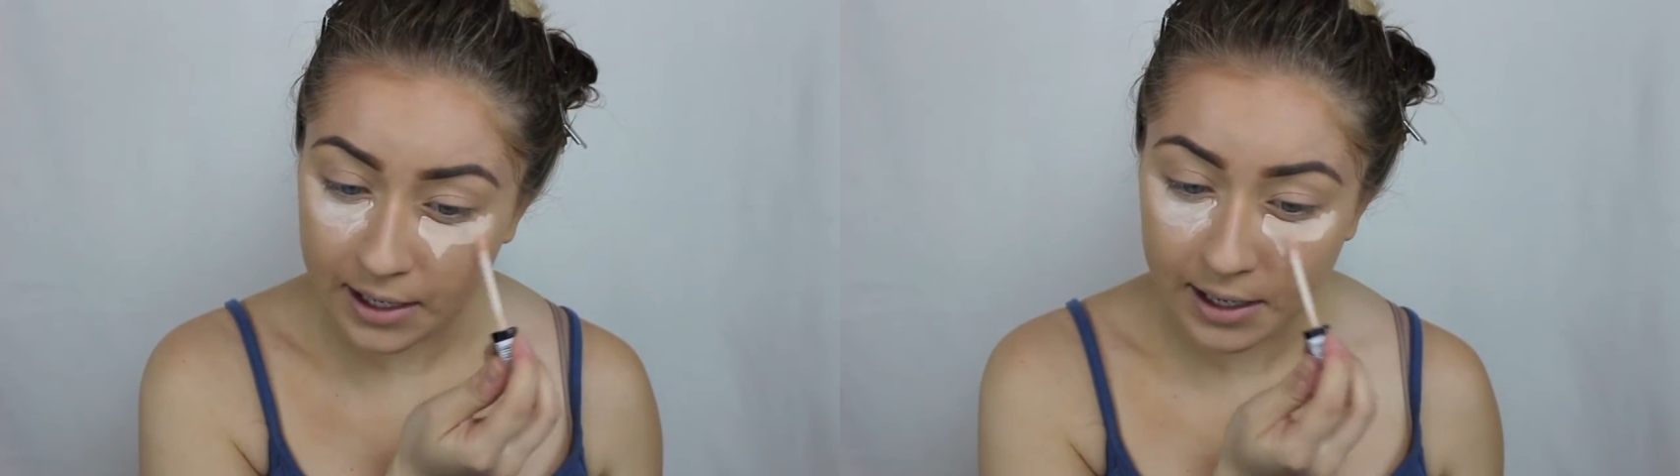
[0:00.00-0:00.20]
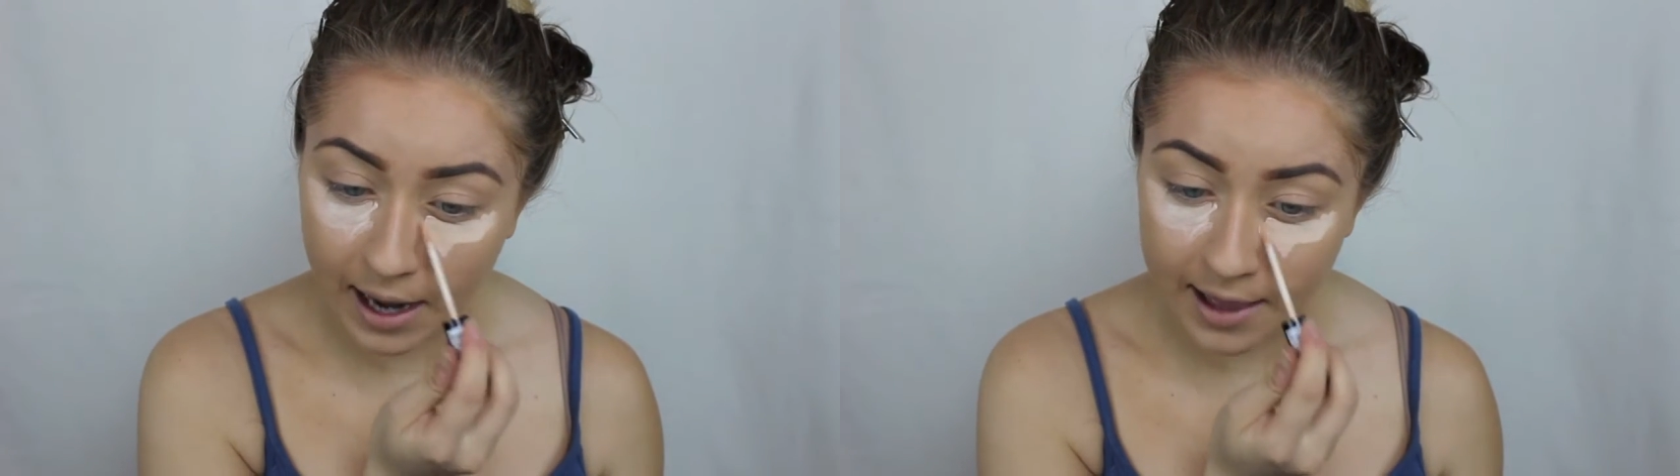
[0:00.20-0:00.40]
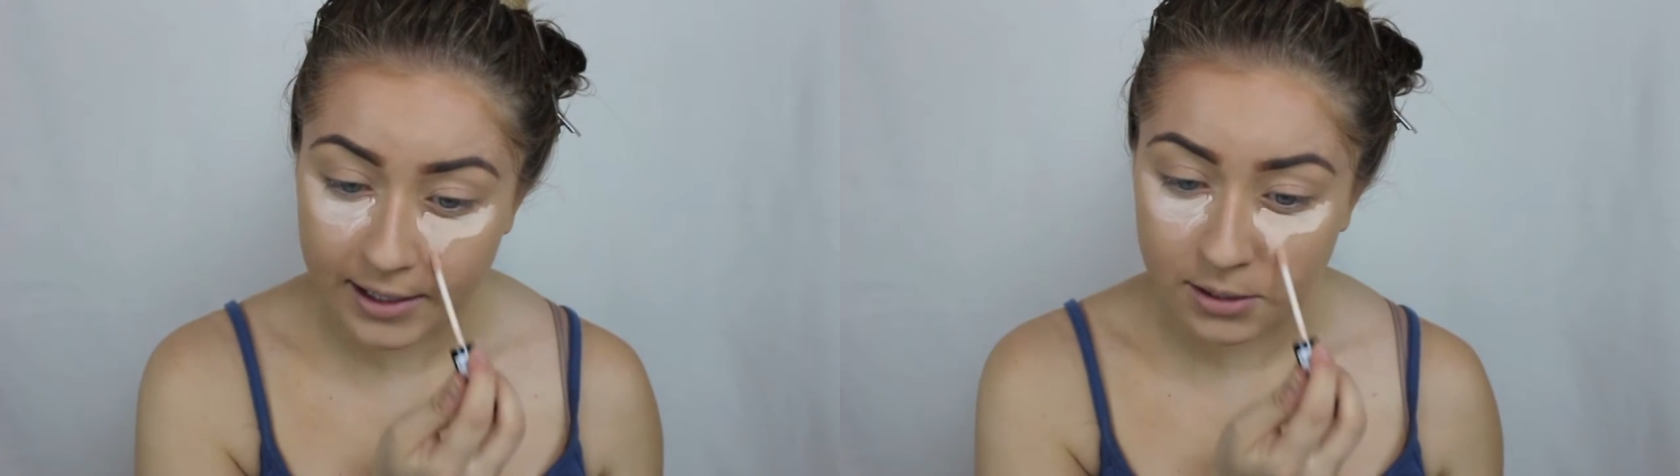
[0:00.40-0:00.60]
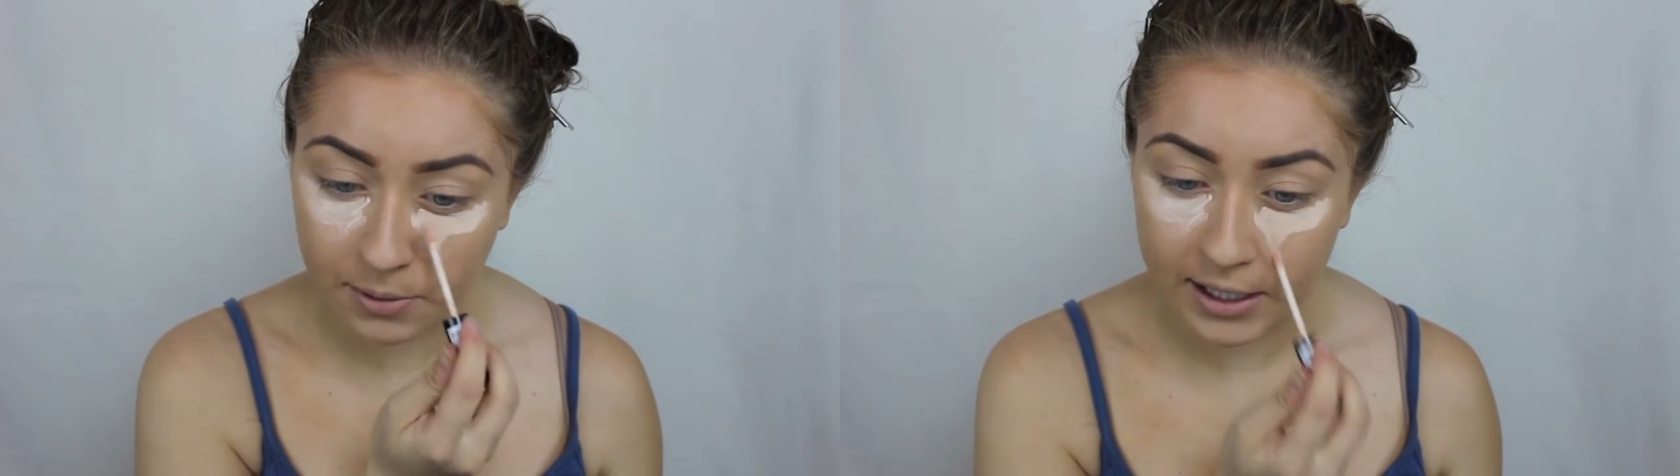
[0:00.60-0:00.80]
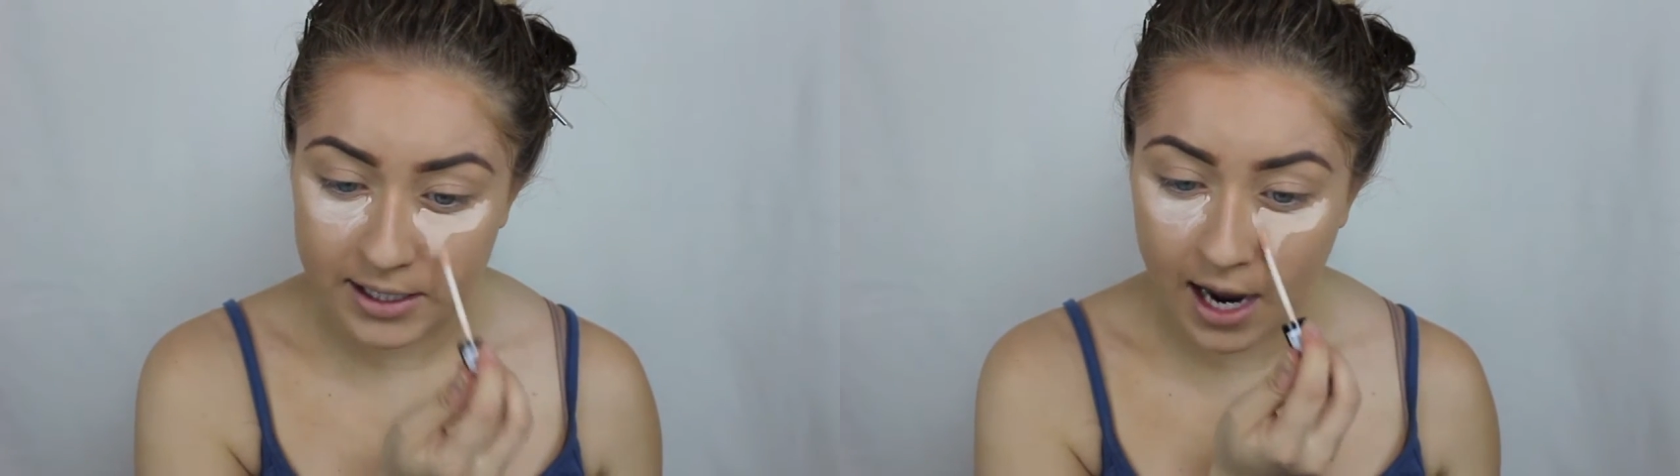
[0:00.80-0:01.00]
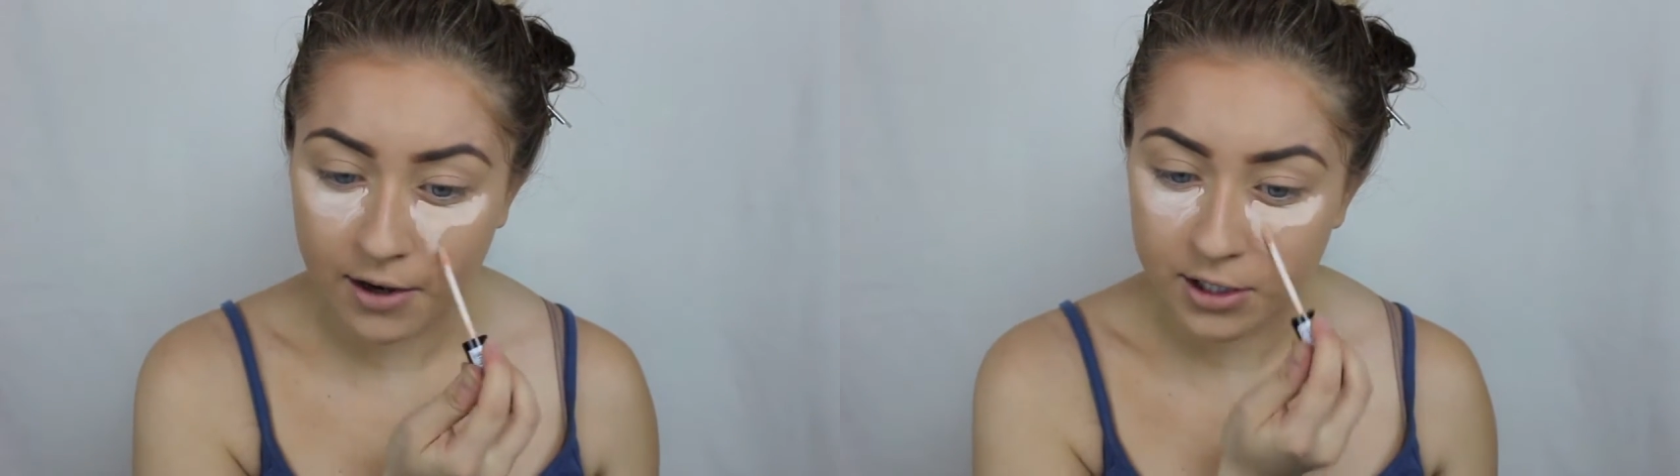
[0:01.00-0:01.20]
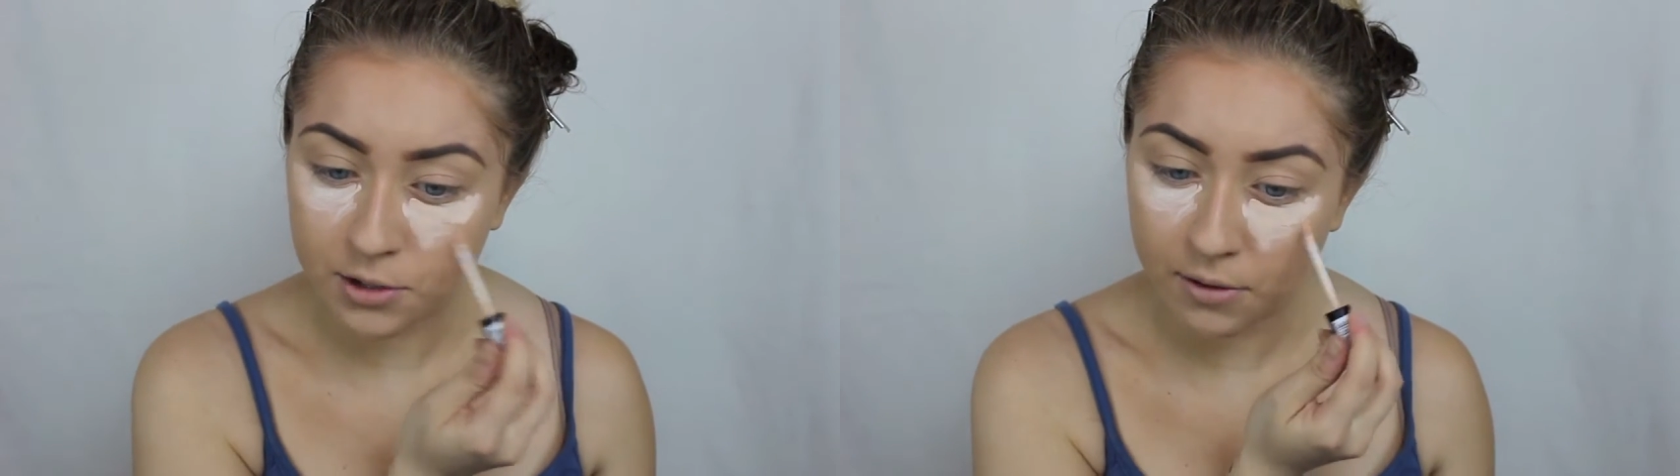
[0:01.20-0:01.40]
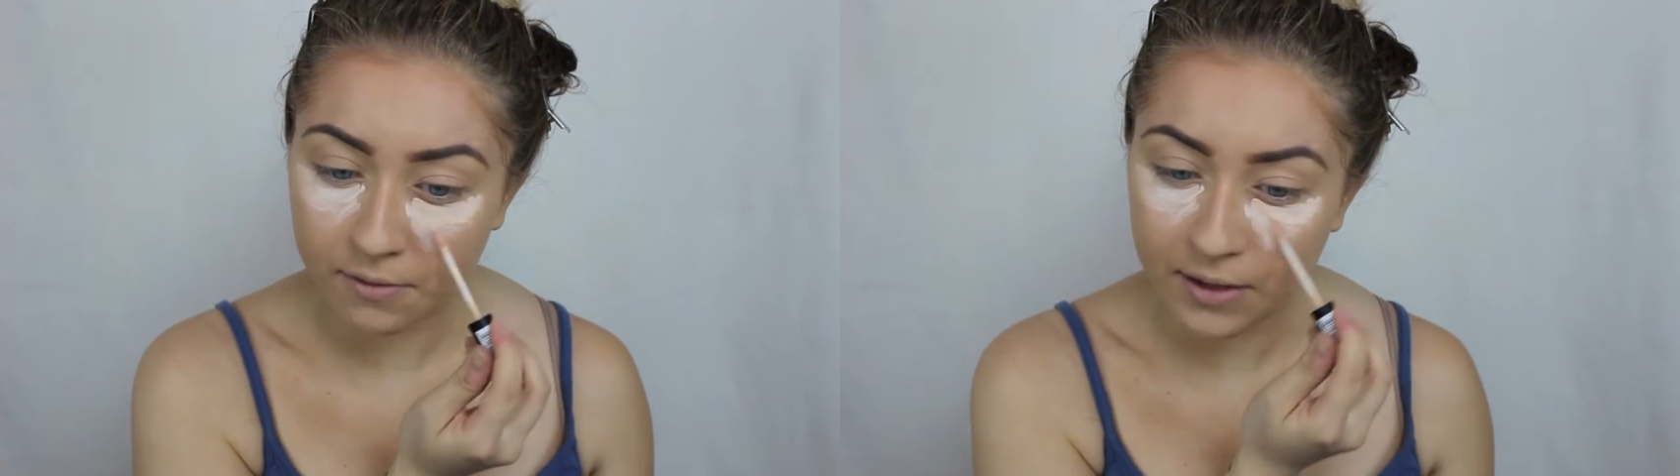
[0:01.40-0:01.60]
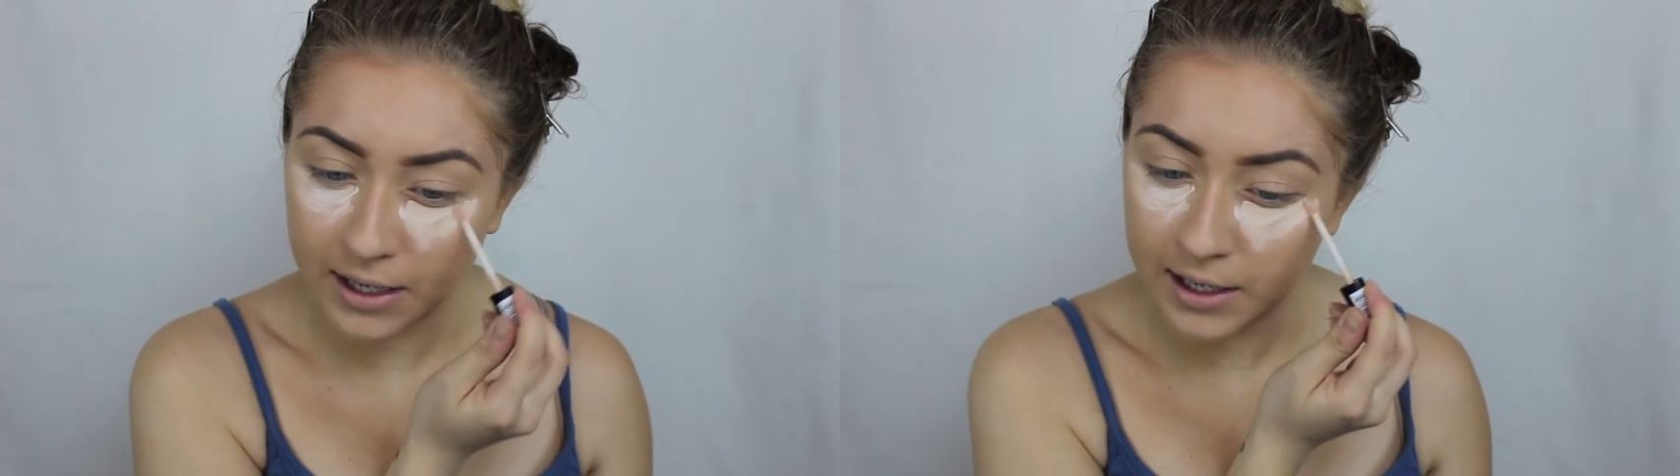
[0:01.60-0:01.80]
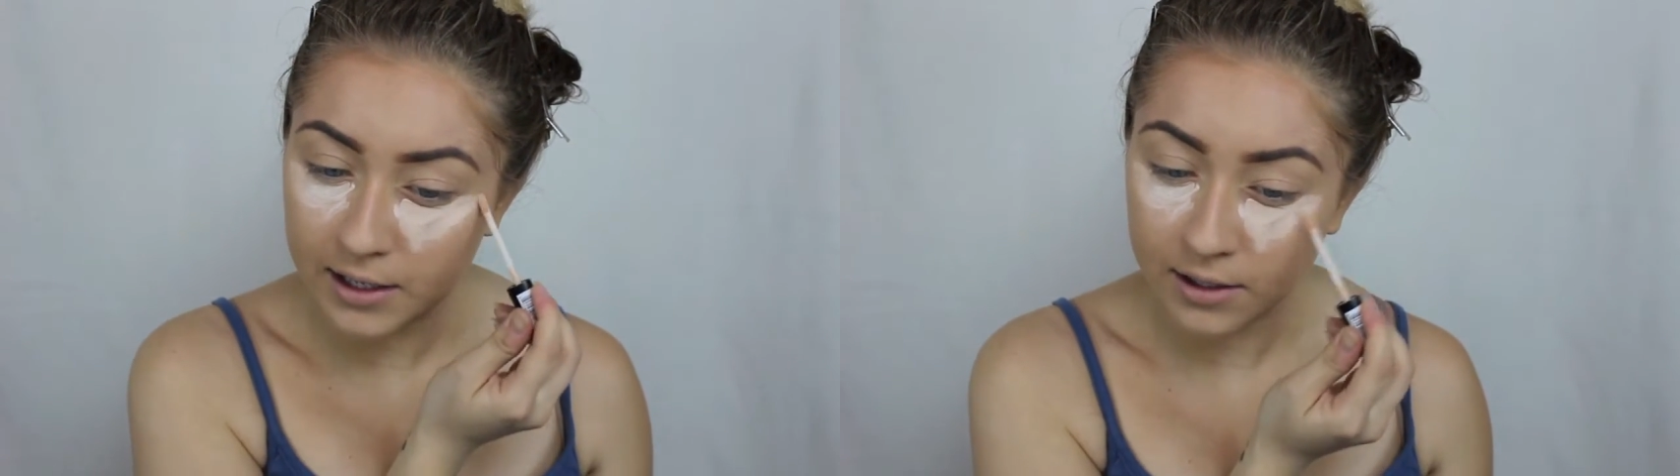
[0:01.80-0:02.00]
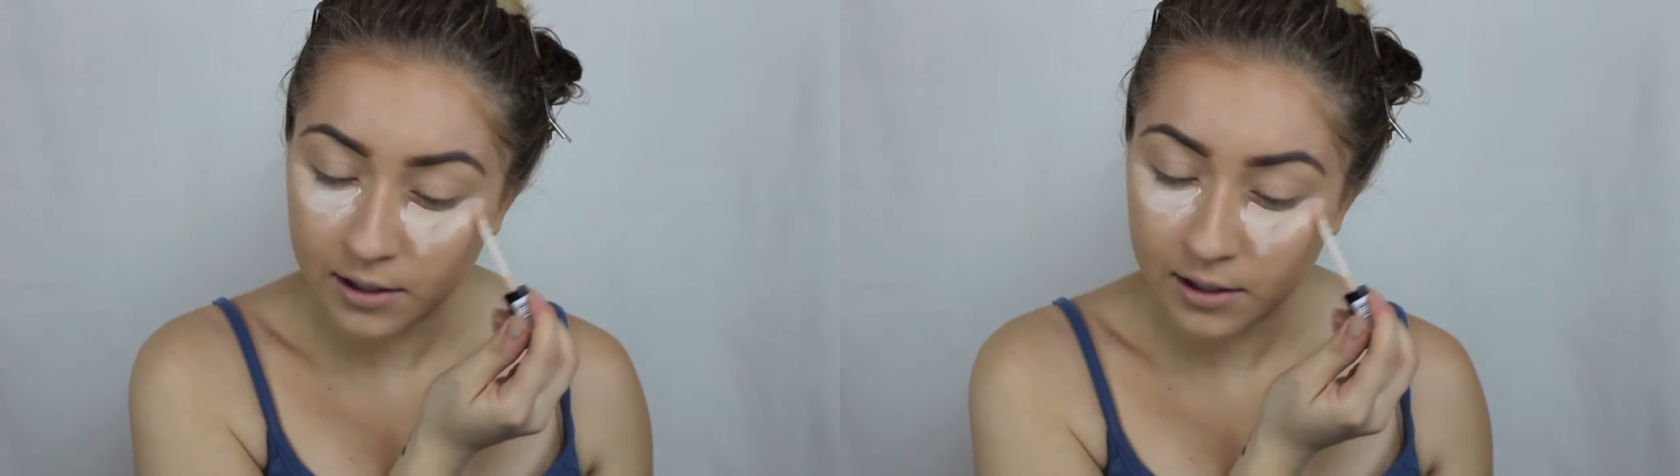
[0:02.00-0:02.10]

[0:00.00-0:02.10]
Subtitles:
and I like to bring it down into a V.